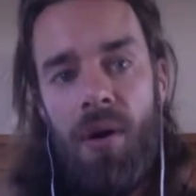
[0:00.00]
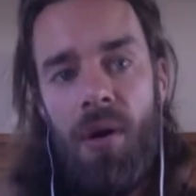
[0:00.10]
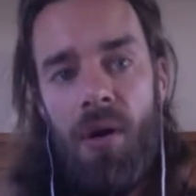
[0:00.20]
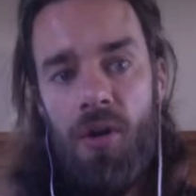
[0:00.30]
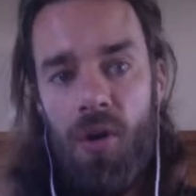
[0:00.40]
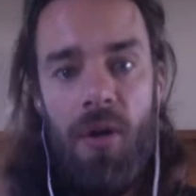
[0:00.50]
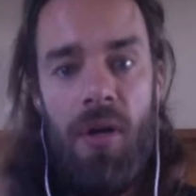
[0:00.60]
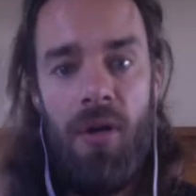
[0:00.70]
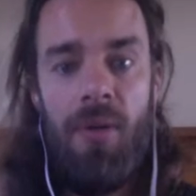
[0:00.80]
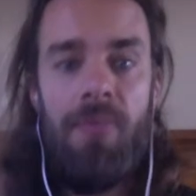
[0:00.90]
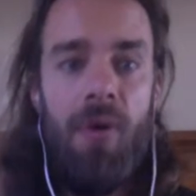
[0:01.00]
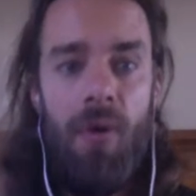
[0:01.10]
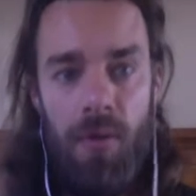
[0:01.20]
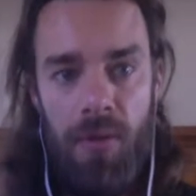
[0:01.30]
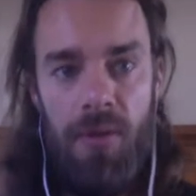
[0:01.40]
current crypto
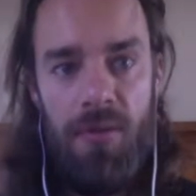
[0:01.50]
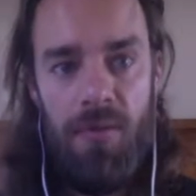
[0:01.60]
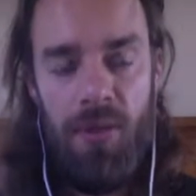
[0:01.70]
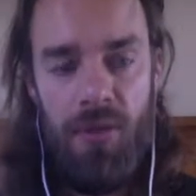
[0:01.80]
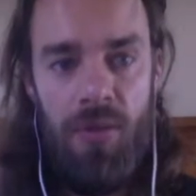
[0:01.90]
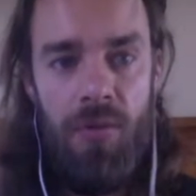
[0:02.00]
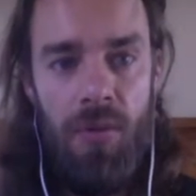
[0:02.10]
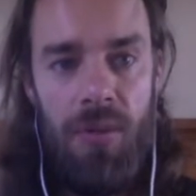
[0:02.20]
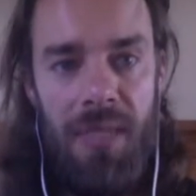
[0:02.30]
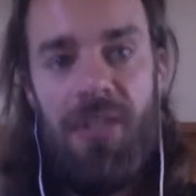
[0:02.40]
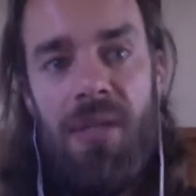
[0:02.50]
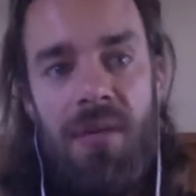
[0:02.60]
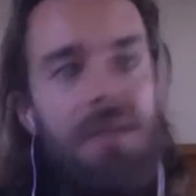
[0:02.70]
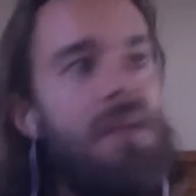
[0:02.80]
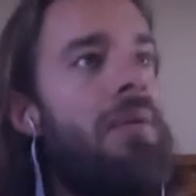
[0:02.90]
holders, which is cool. It's actually,
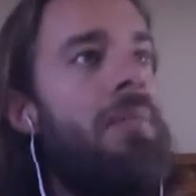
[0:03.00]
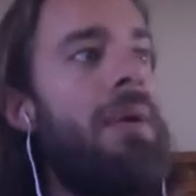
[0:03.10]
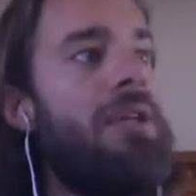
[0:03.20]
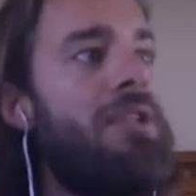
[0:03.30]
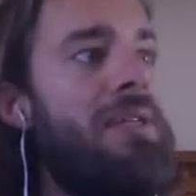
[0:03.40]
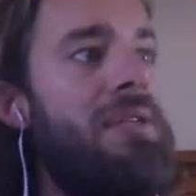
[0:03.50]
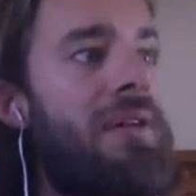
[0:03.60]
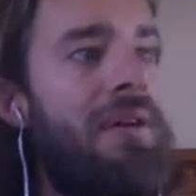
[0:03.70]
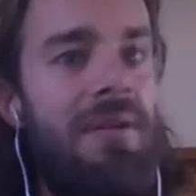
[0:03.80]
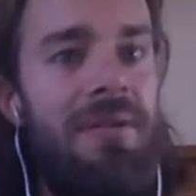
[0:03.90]
much easier if you